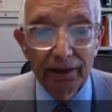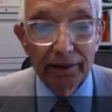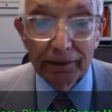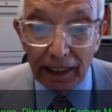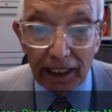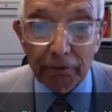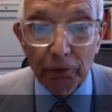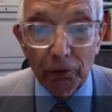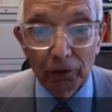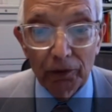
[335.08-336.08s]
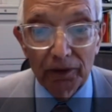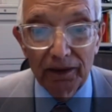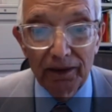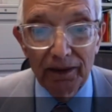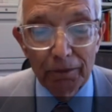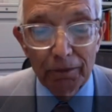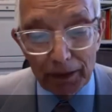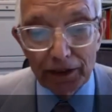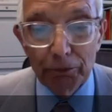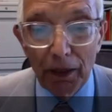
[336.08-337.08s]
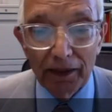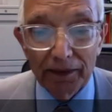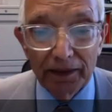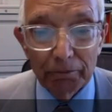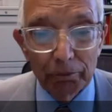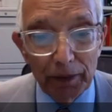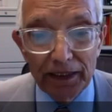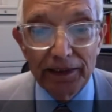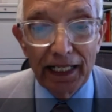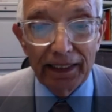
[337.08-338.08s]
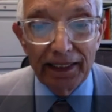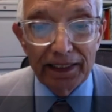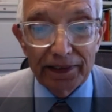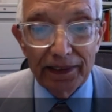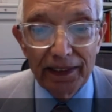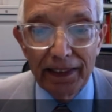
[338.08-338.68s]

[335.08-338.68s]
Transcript: Therefore, please, Martin, please, Agnes,